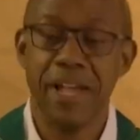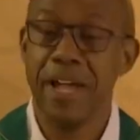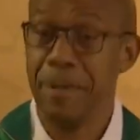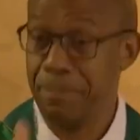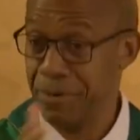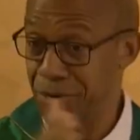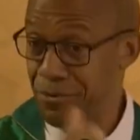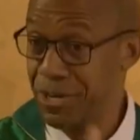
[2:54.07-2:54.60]
a
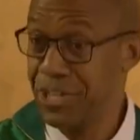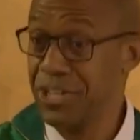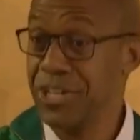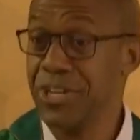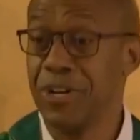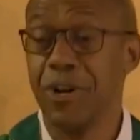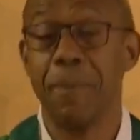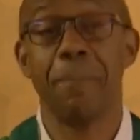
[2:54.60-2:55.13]

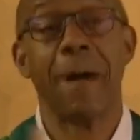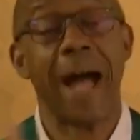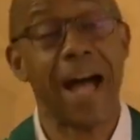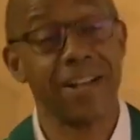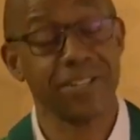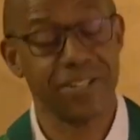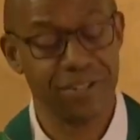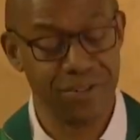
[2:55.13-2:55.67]
parishioner
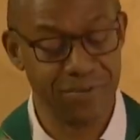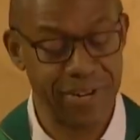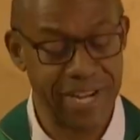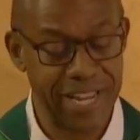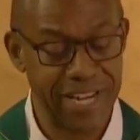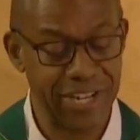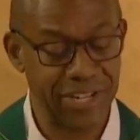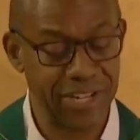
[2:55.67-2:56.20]
pastor
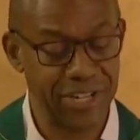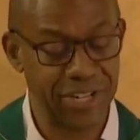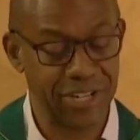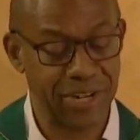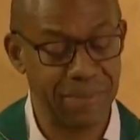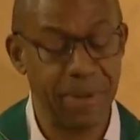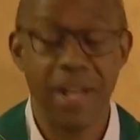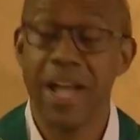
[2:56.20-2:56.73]

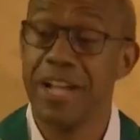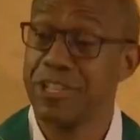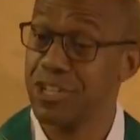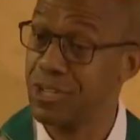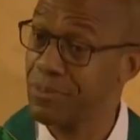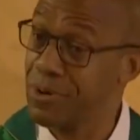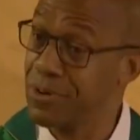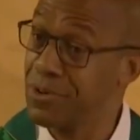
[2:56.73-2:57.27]
relationship, a
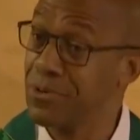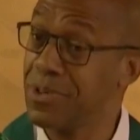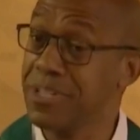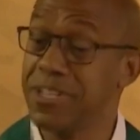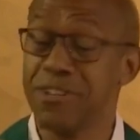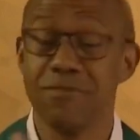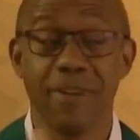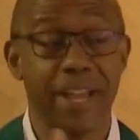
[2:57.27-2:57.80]
spiritual
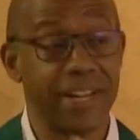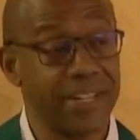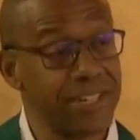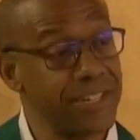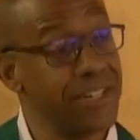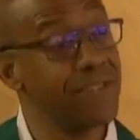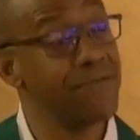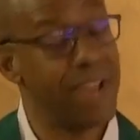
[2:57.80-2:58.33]
director
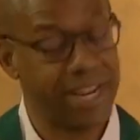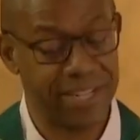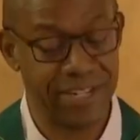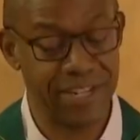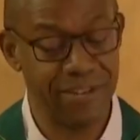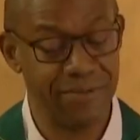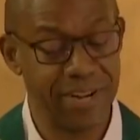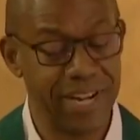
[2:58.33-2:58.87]

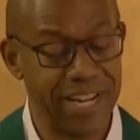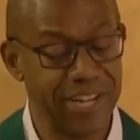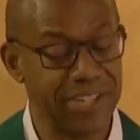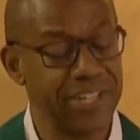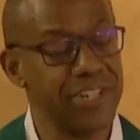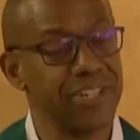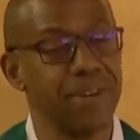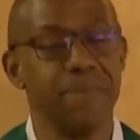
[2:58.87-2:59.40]
directee
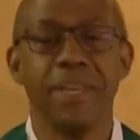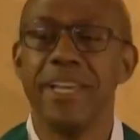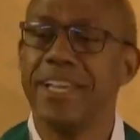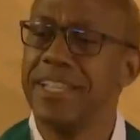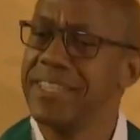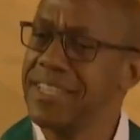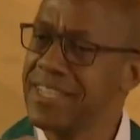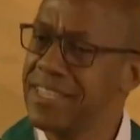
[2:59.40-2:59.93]
relationship.
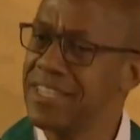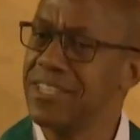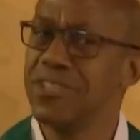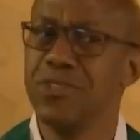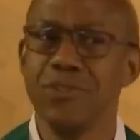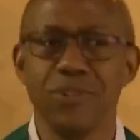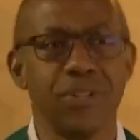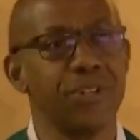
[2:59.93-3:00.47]
This is
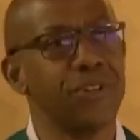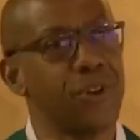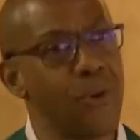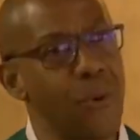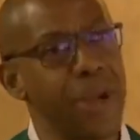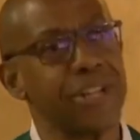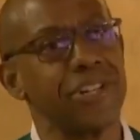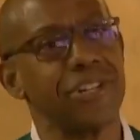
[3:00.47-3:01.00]
usually the
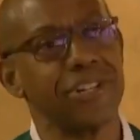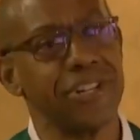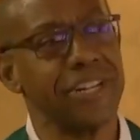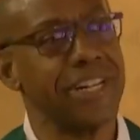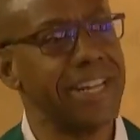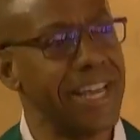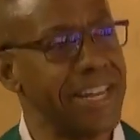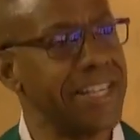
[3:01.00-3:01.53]

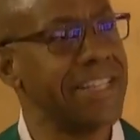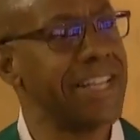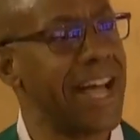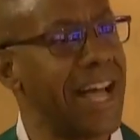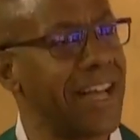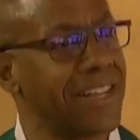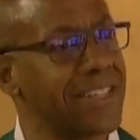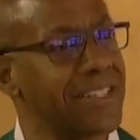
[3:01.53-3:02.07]
question that is
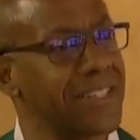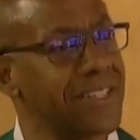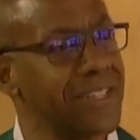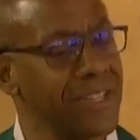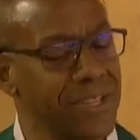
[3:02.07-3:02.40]
asked